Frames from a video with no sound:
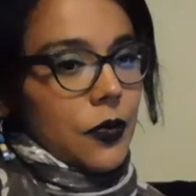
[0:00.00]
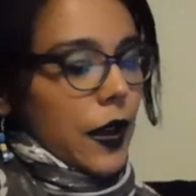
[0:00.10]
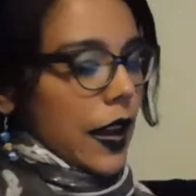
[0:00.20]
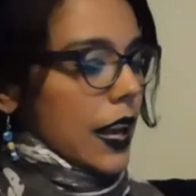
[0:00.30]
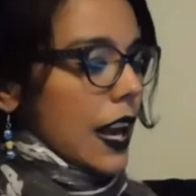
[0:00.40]

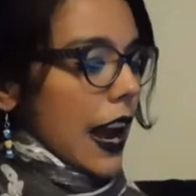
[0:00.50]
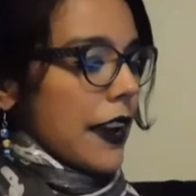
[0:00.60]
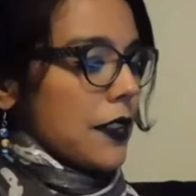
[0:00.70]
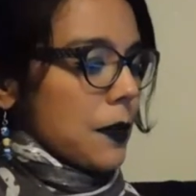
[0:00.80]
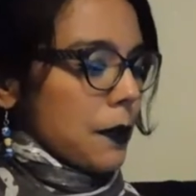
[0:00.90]
Okay, and
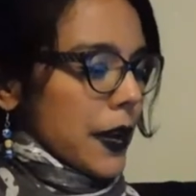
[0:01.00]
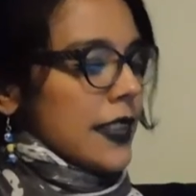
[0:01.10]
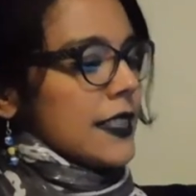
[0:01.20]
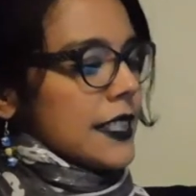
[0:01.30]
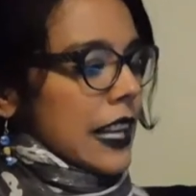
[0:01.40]
the
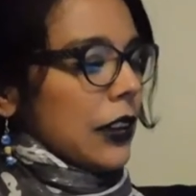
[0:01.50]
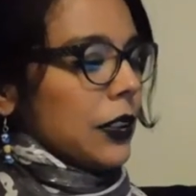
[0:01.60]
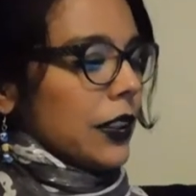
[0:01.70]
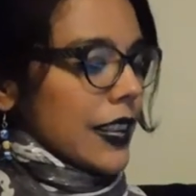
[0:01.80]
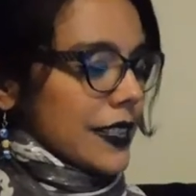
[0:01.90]
best
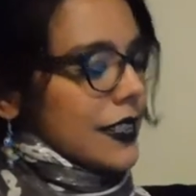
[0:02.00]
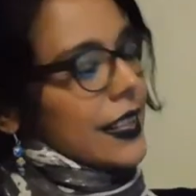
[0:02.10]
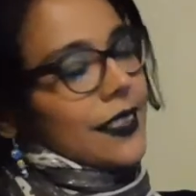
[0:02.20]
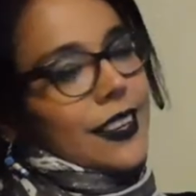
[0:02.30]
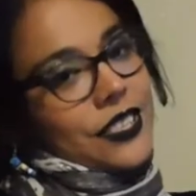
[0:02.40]
terror is
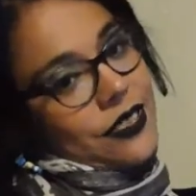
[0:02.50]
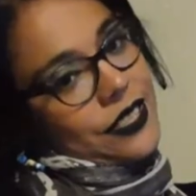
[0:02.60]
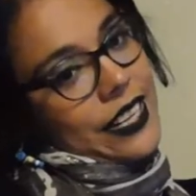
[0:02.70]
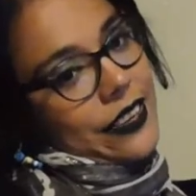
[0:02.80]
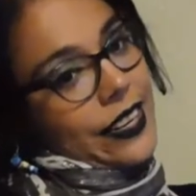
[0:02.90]
psychological
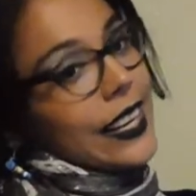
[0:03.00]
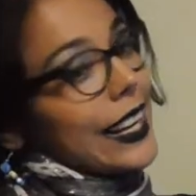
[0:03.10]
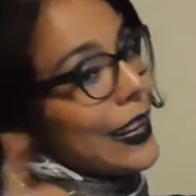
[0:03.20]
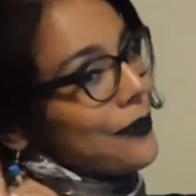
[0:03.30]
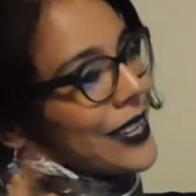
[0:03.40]
terror.
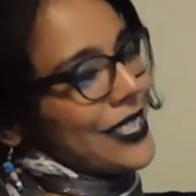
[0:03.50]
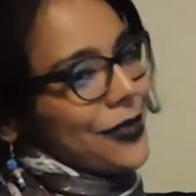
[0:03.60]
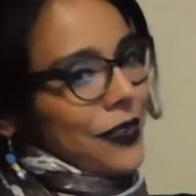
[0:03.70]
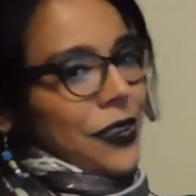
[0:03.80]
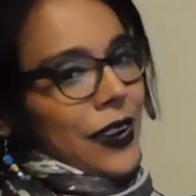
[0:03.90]
It messes
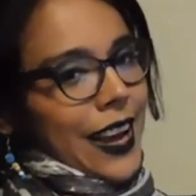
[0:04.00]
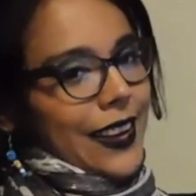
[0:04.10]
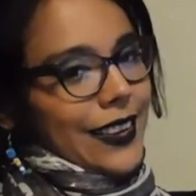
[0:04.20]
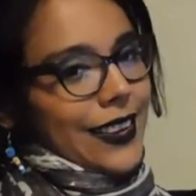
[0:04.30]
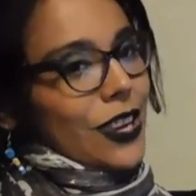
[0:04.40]
with your head.
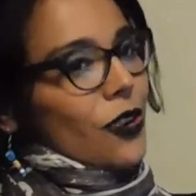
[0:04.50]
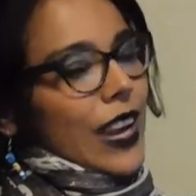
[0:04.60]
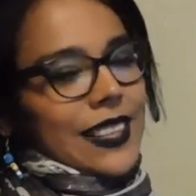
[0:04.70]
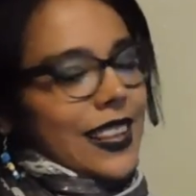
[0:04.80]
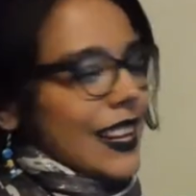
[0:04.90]
Okay,
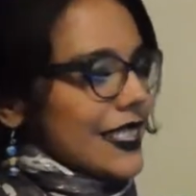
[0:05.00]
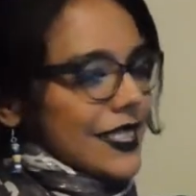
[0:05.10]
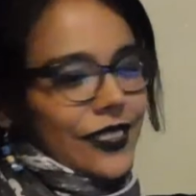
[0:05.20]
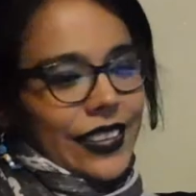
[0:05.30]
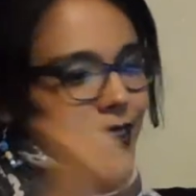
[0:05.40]
it's not
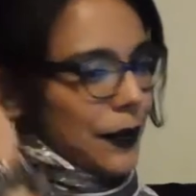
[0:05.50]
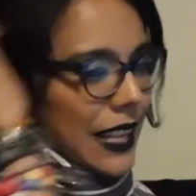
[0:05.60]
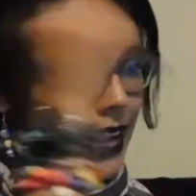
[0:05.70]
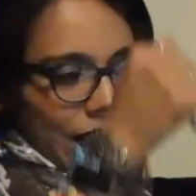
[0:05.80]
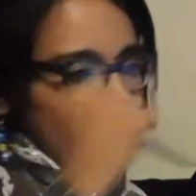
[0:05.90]
necessarily coming
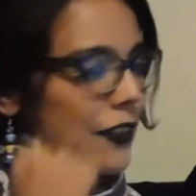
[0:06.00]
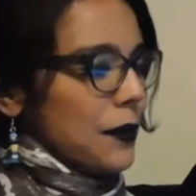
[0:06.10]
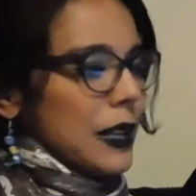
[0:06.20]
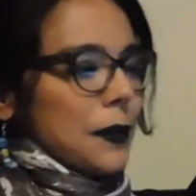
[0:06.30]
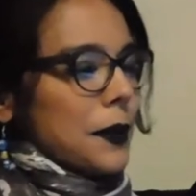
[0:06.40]
out and having
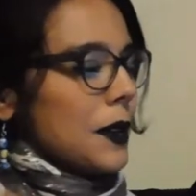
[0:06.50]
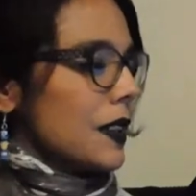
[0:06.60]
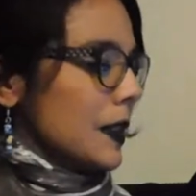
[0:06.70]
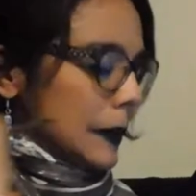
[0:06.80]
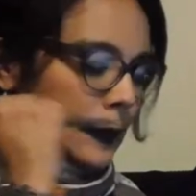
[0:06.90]

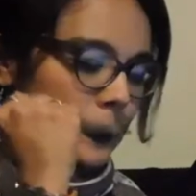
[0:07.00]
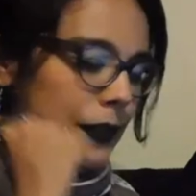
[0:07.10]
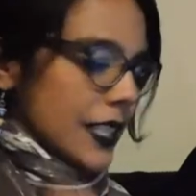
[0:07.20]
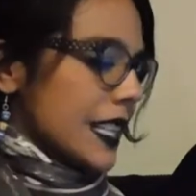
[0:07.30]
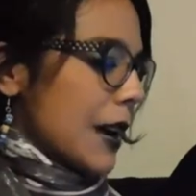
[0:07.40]
people
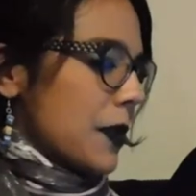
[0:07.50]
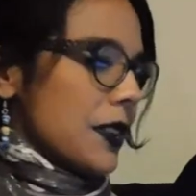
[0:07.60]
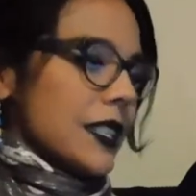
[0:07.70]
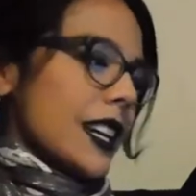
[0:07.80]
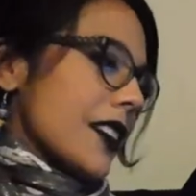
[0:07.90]
stab you to
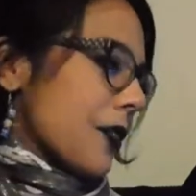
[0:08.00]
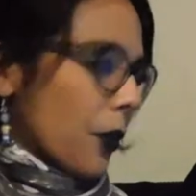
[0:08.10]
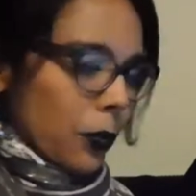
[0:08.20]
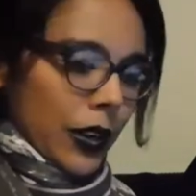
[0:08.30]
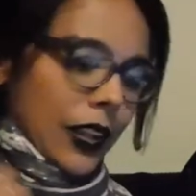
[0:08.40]
death
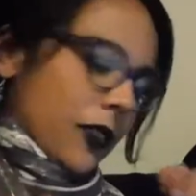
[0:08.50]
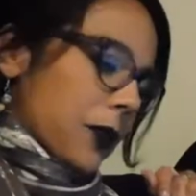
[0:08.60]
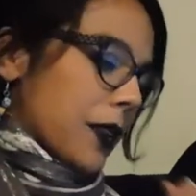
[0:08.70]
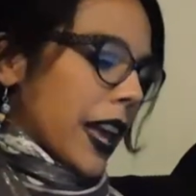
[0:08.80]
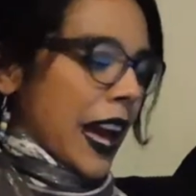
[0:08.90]
or running through
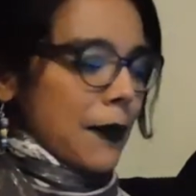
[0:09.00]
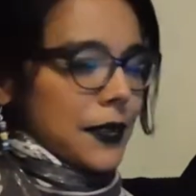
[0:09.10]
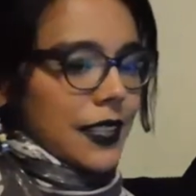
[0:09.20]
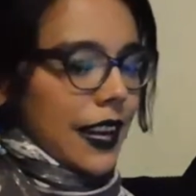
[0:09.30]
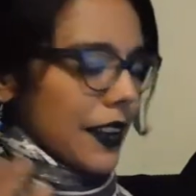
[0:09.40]
a
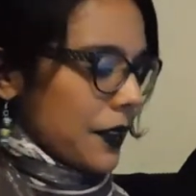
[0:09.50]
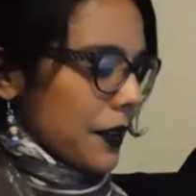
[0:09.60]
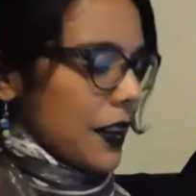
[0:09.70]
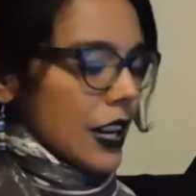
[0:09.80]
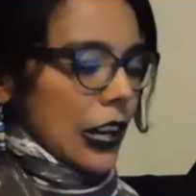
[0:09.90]
campsite
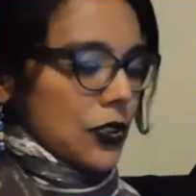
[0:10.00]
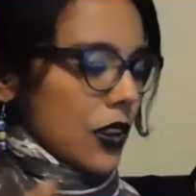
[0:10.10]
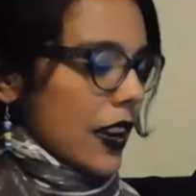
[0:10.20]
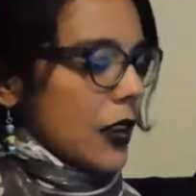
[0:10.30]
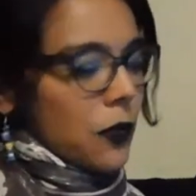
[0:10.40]
or
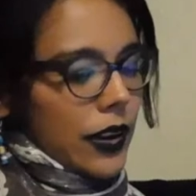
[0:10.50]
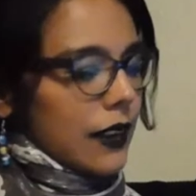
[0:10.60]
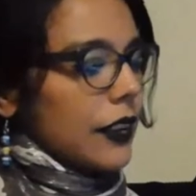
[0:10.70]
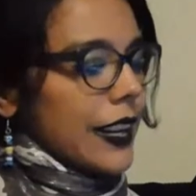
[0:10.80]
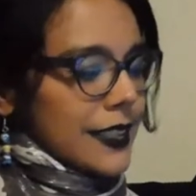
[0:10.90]
drowning,
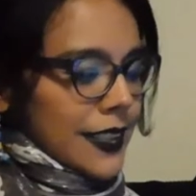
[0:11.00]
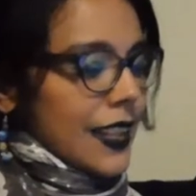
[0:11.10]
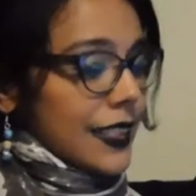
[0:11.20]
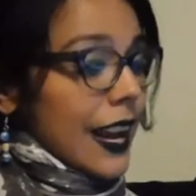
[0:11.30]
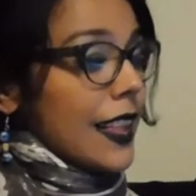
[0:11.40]
whatever. It's
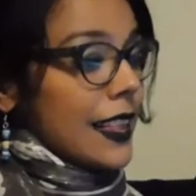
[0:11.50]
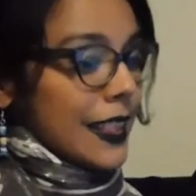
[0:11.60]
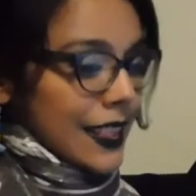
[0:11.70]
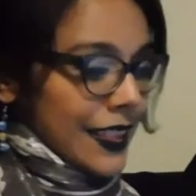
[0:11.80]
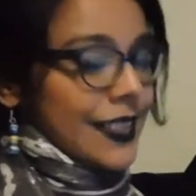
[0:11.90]
not that.
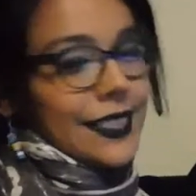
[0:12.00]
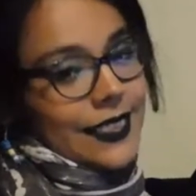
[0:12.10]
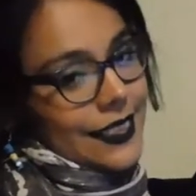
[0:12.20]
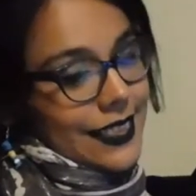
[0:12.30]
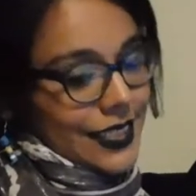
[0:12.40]
This
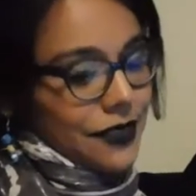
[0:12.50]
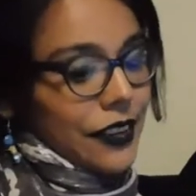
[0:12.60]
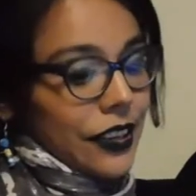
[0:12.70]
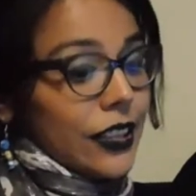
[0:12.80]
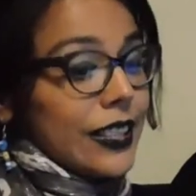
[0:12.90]
is this is
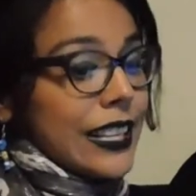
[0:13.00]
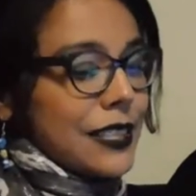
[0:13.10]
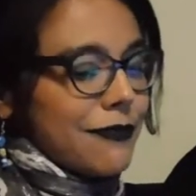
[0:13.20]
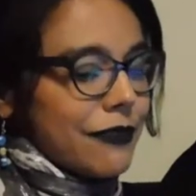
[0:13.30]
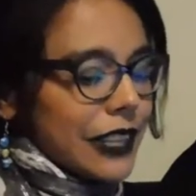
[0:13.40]
very good, and
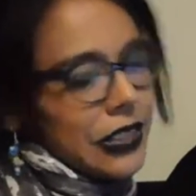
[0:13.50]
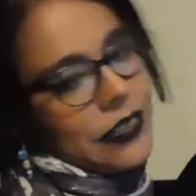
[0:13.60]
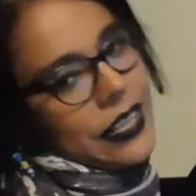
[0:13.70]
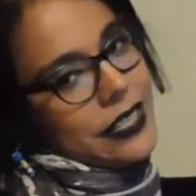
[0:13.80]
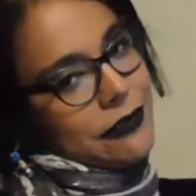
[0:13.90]
it's very
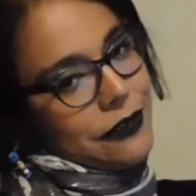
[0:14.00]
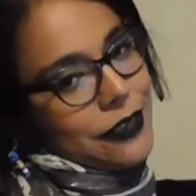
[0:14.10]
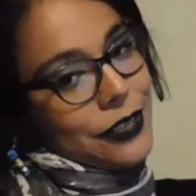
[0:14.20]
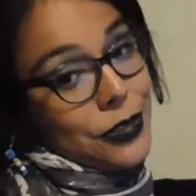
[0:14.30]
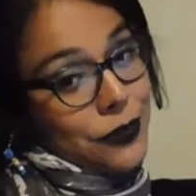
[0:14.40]
very
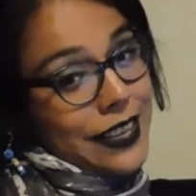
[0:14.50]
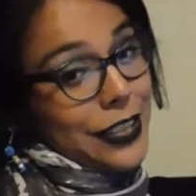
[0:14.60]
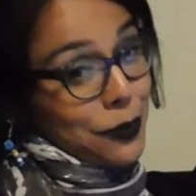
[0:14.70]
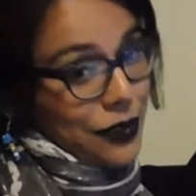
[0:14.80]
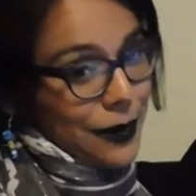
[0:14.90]
difficult to write
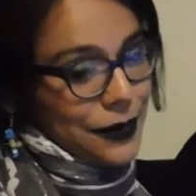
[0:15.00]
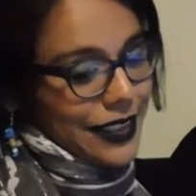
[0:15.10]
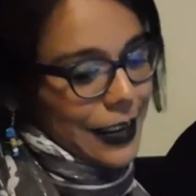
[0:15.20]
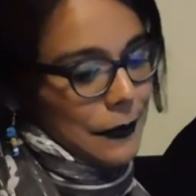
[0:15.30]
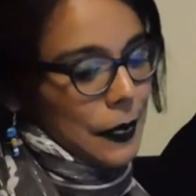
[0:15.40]
this
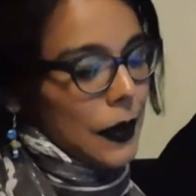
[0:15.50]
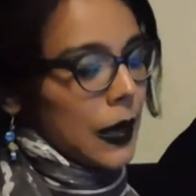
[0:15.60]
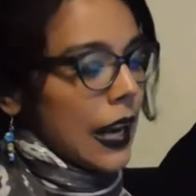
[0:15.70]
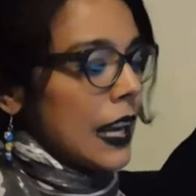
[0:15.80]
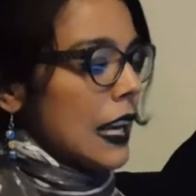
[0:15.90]
properly.
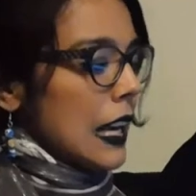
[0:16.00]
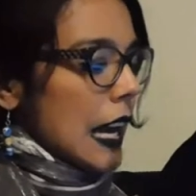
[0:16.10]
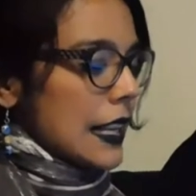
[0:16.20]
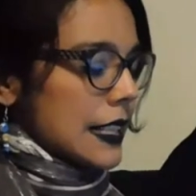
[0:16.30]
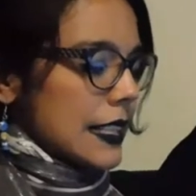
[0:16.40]
Okay,
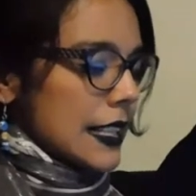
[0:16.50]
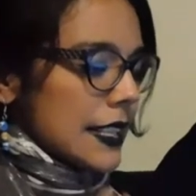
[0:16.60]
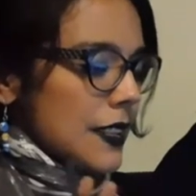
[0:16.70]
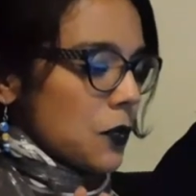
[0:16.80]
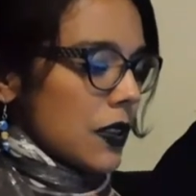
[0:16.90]
as I said,
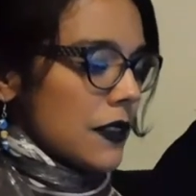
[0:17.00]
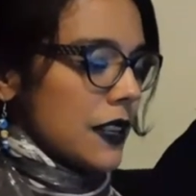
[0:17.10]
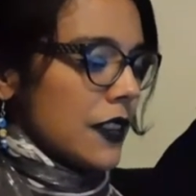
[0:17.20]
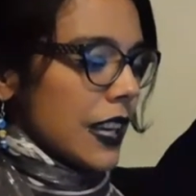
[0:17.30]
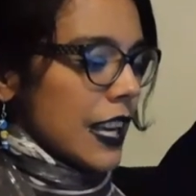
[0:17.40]
this is one of
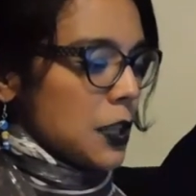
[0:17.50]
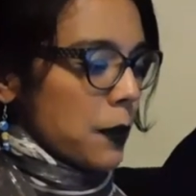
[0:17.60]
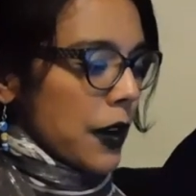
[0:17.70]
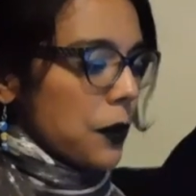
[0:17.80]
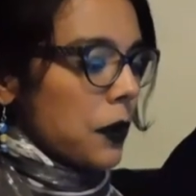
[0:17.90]
Stephen King's
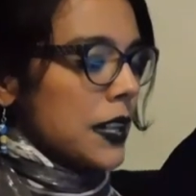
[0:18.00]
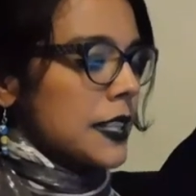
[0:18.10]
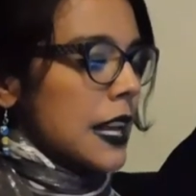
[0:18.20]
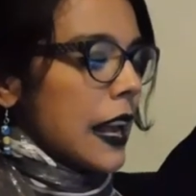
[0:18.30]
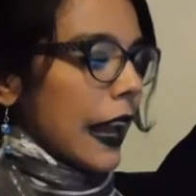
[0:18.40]
better ones,
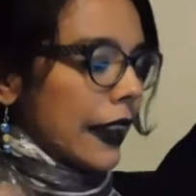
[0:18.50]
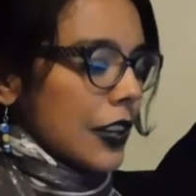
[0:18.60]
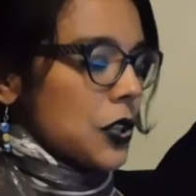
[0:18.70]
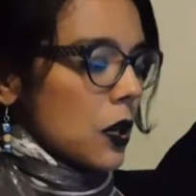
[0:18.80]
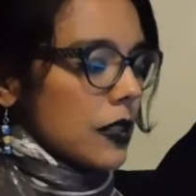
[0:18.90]
and I
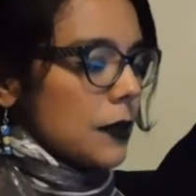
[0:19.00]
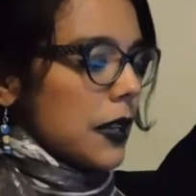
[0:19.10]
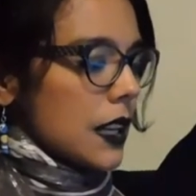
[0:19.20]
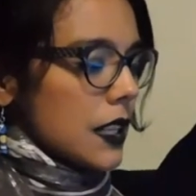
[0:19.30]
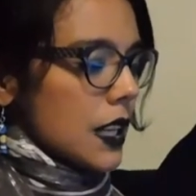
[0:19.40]
chose it
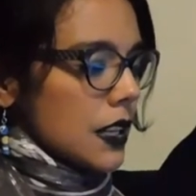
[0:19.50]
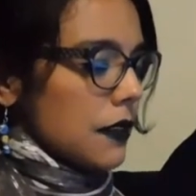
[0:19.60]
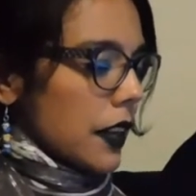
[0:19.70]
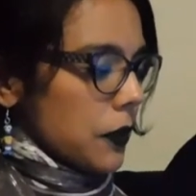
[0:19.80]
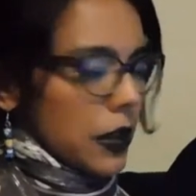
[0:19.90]
because it is
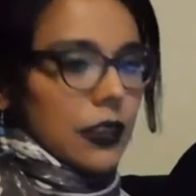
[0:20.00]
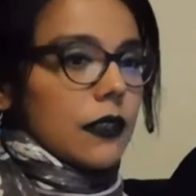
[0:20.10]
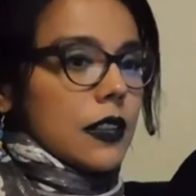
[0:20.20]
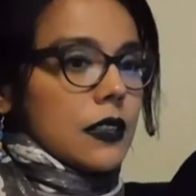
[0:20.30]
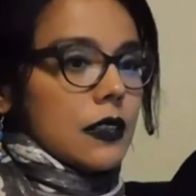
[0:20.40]
very
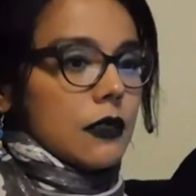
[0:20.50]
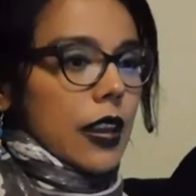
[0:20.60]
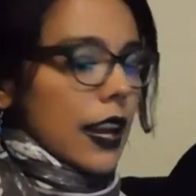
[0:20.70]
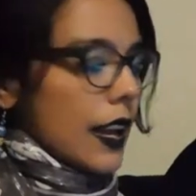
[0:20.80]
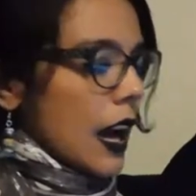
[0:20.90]
relevant.
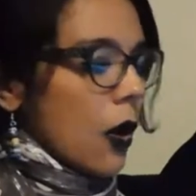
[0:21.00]
Okay, how